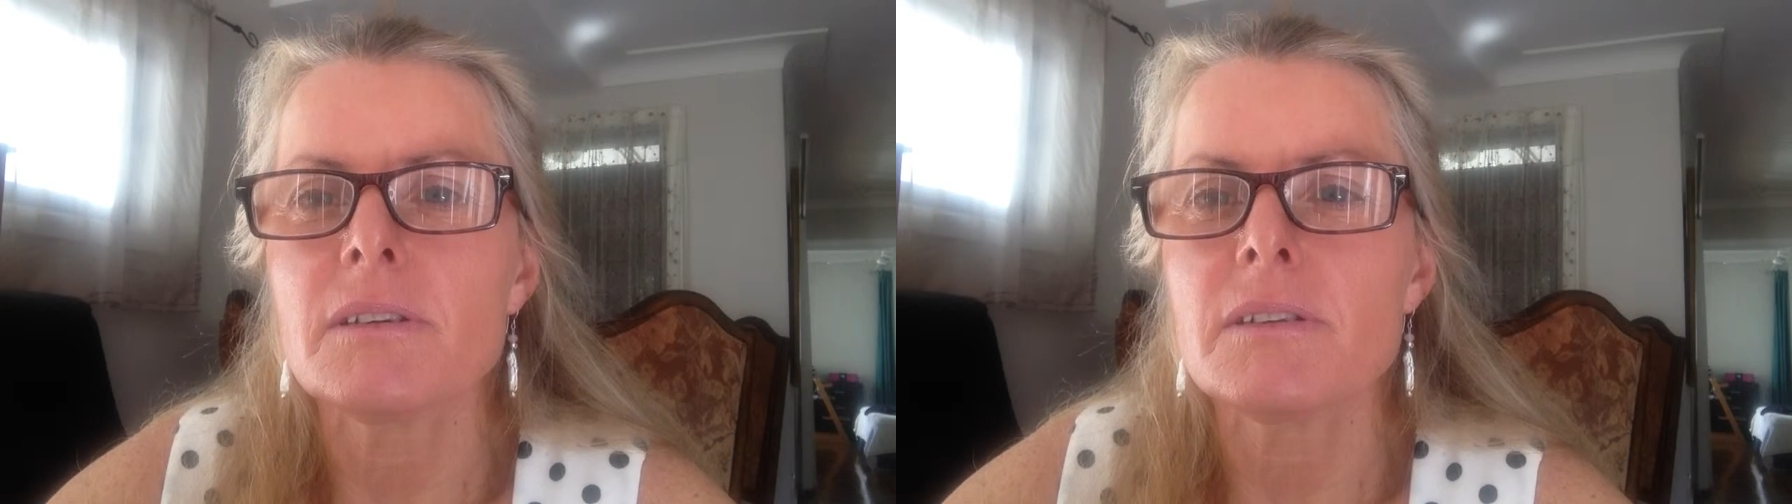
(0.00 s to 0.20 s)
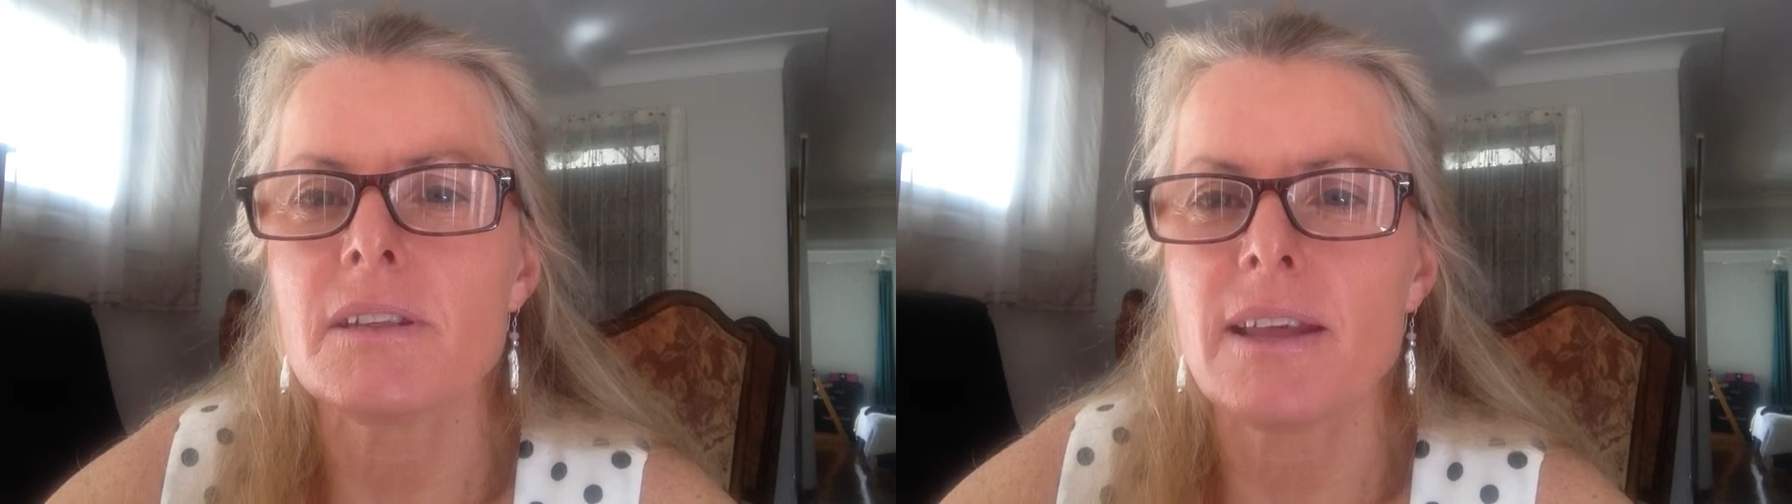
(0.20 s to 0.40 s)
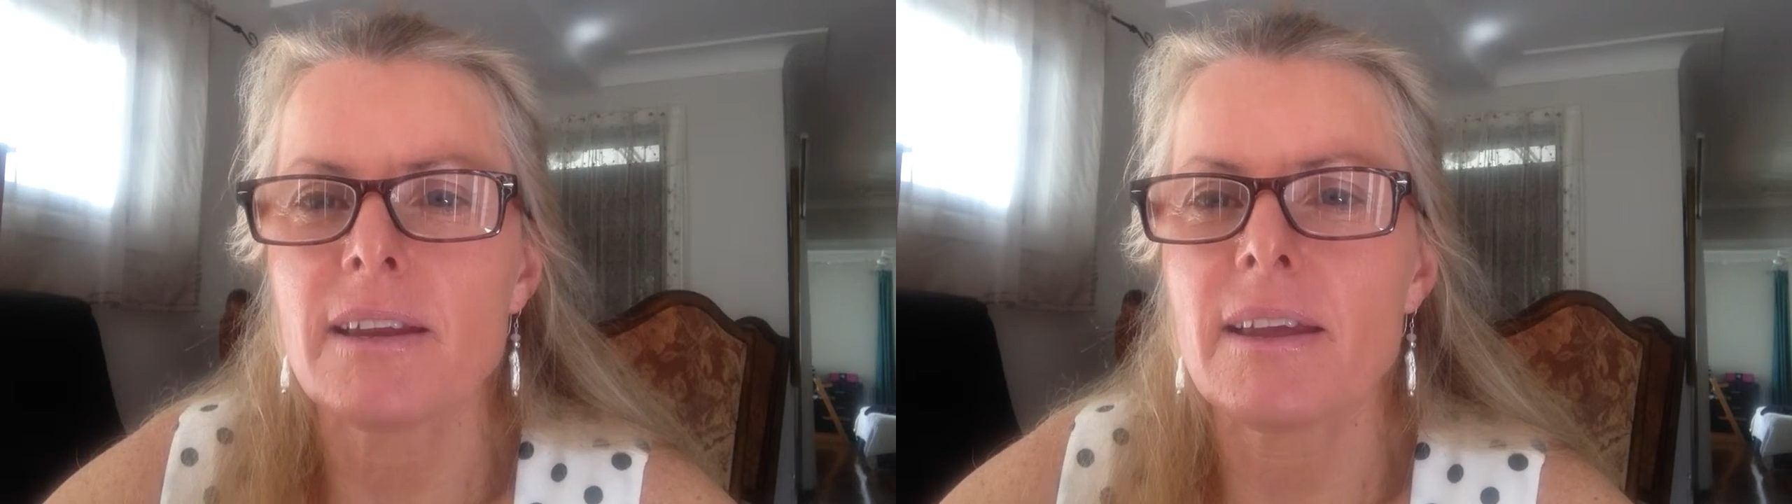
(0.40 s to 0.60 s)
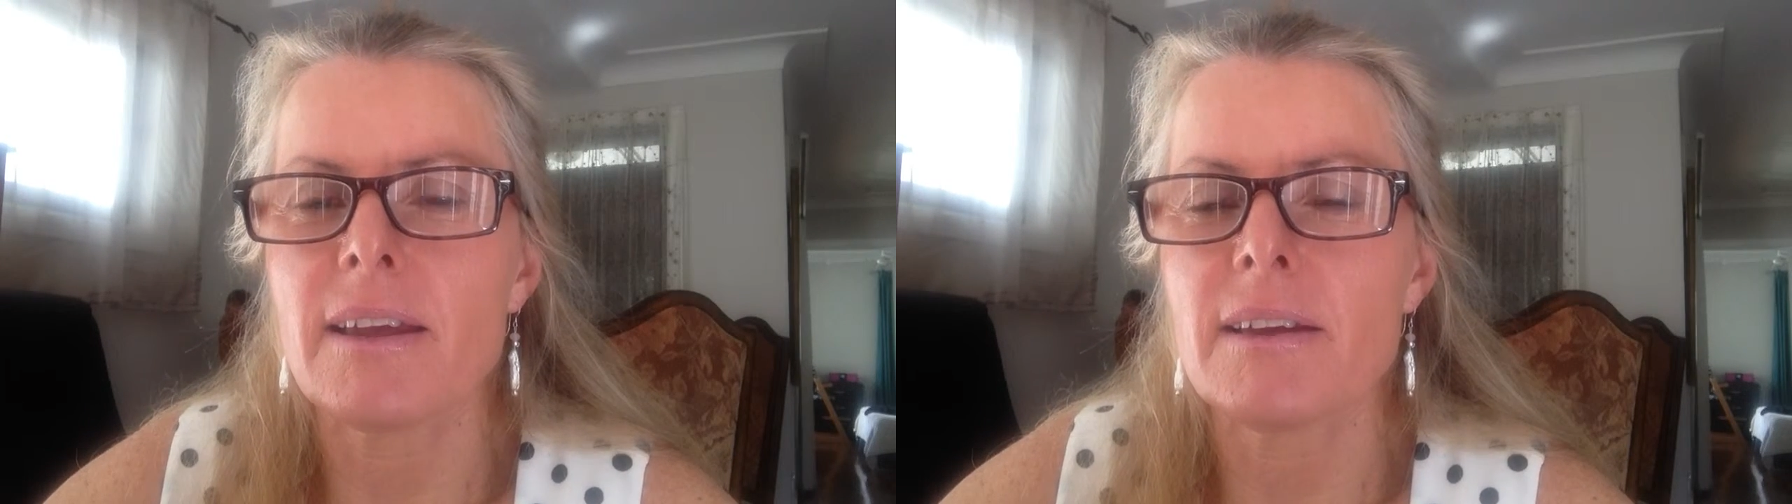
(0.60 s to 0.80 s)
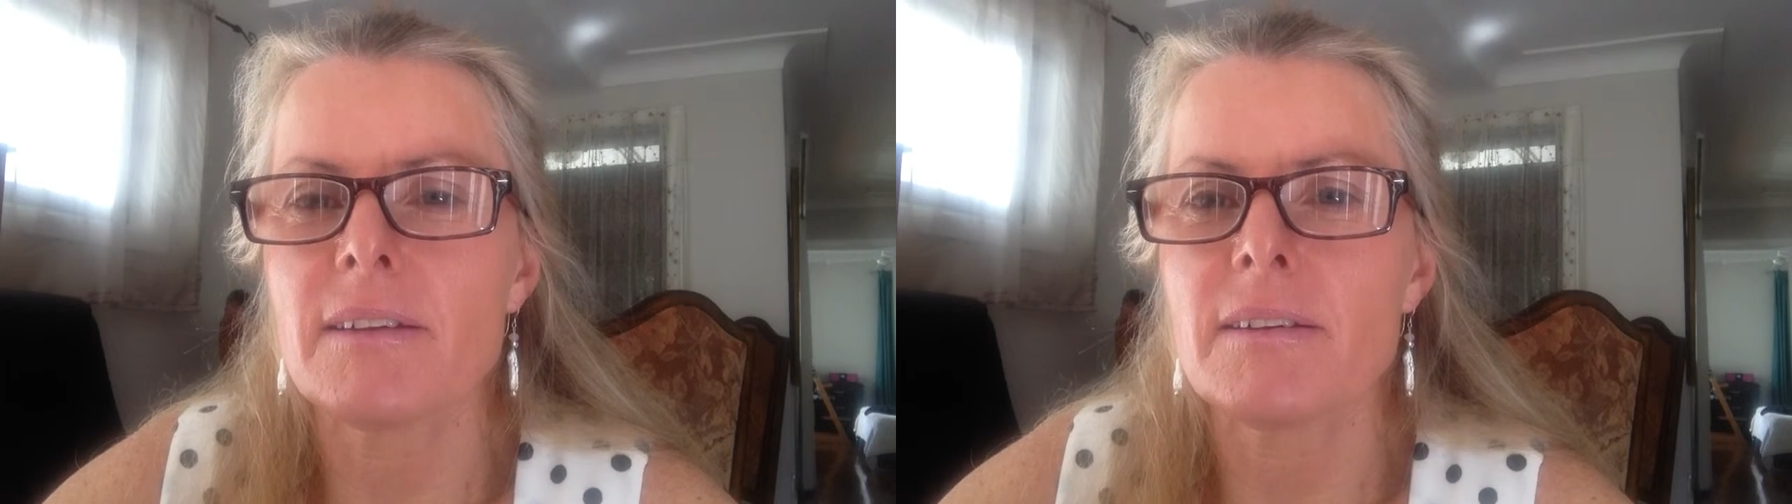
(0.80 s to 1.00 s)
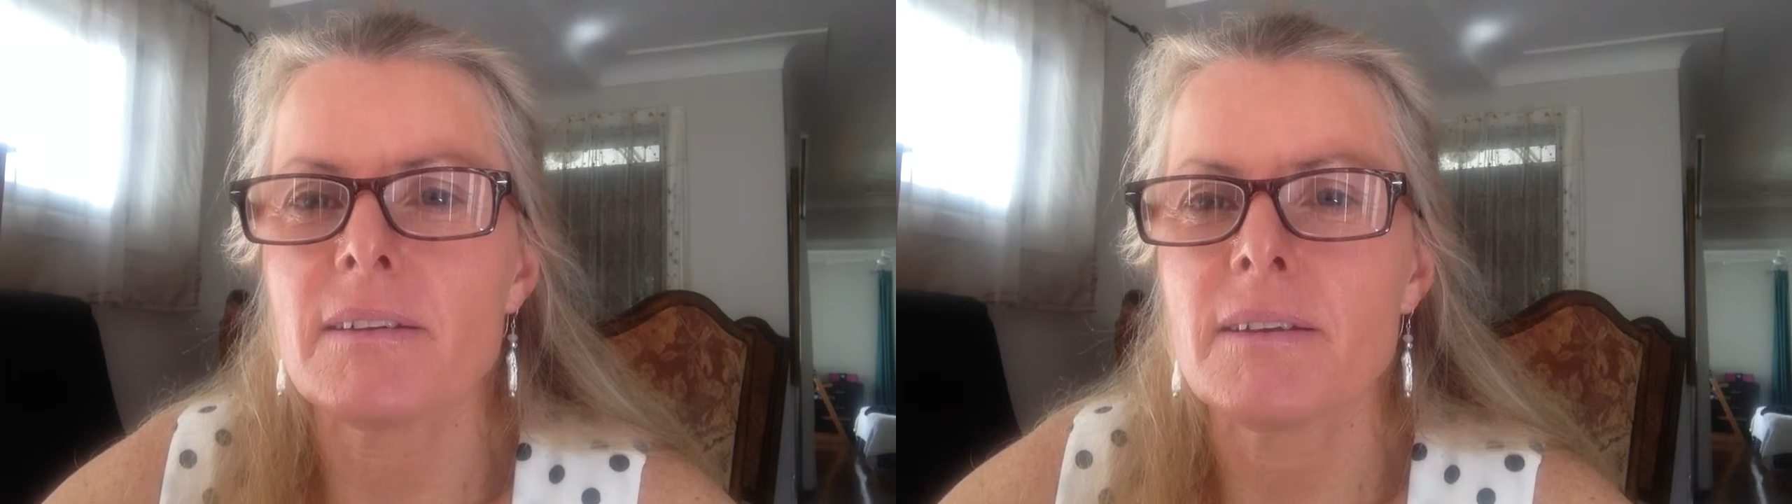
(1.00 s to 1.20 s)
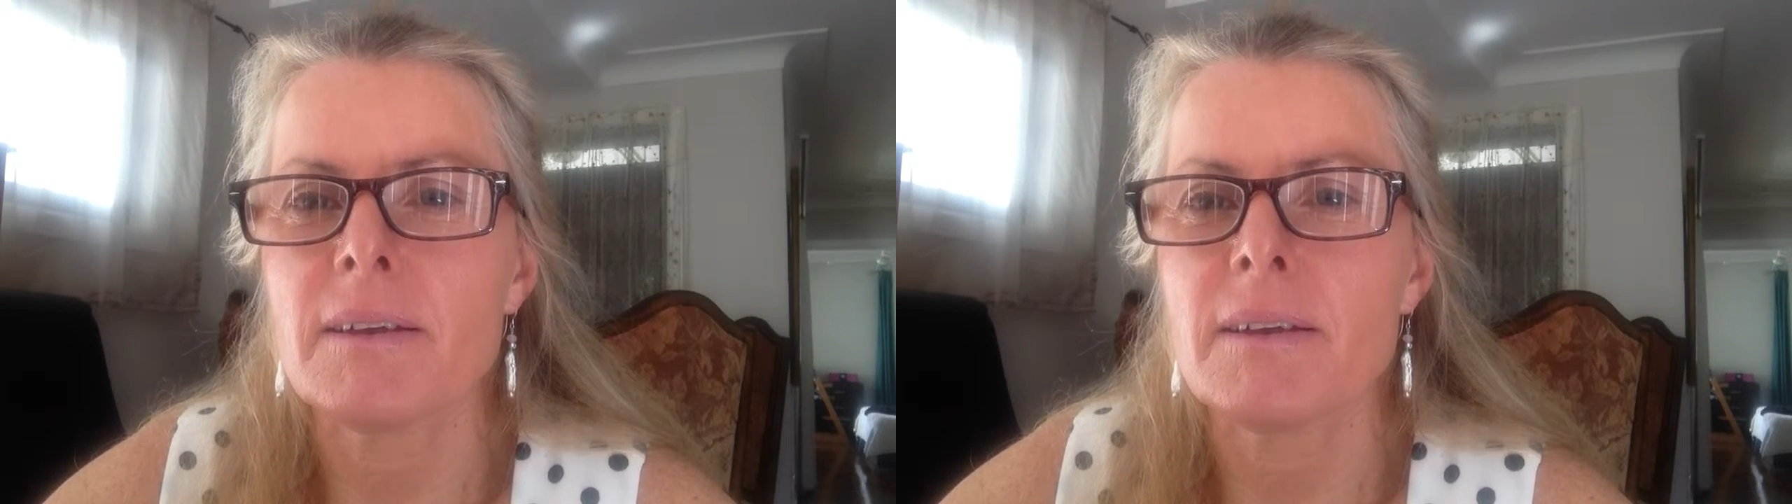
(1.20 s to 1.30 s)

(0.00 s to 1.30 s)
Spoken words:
to that account?